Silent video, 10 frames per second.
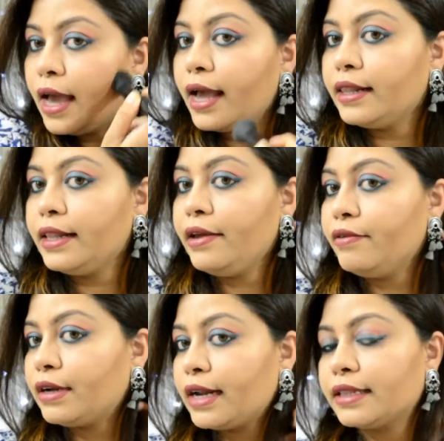and
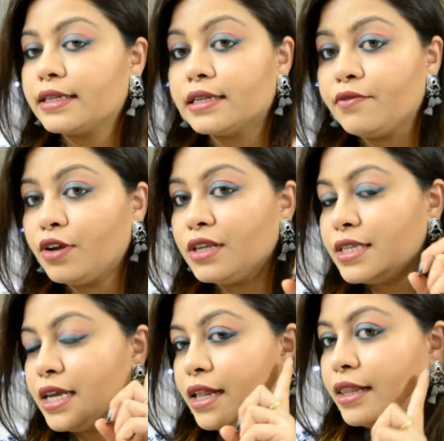leave it like this. If you can
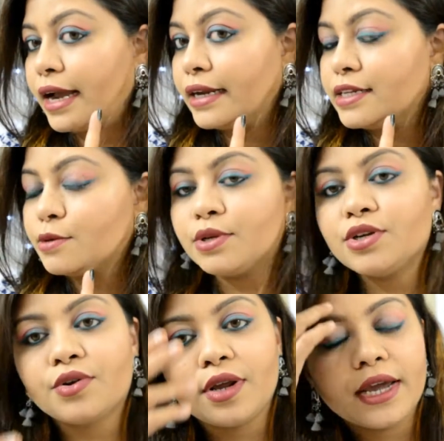see, a line has
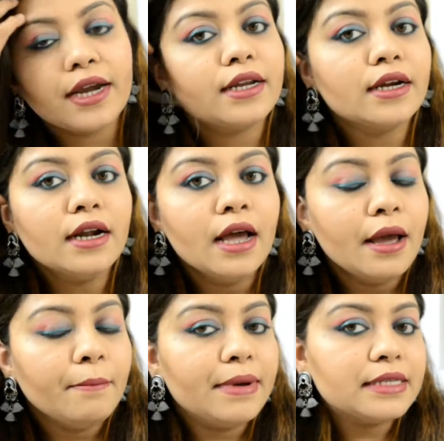been created.
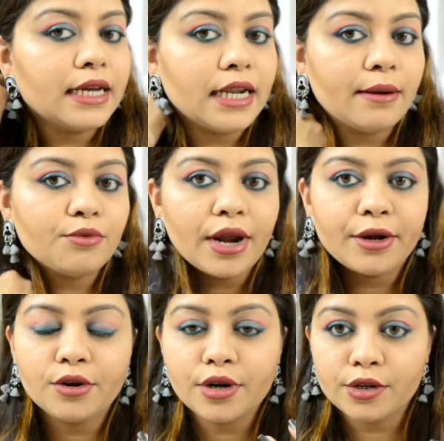Basically I'm
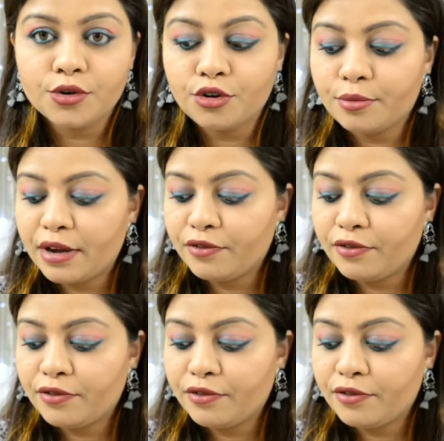trying to contour my